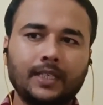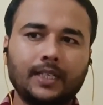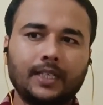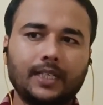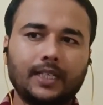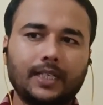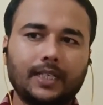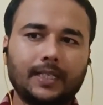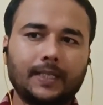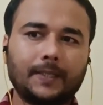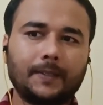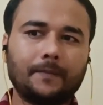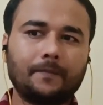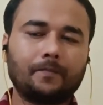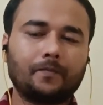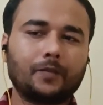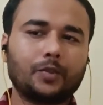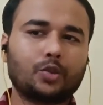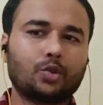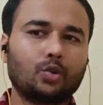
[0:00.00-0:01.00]
um,
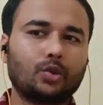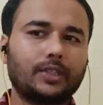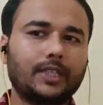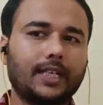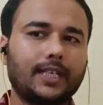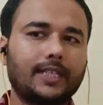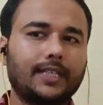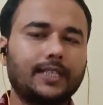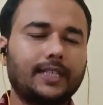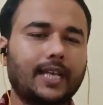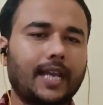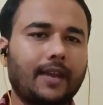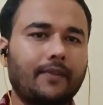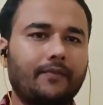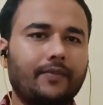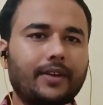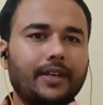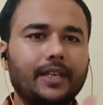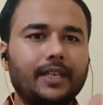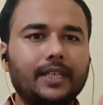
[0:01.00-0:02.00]
so that
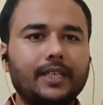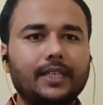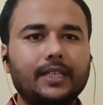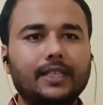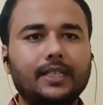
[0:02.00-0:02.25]
every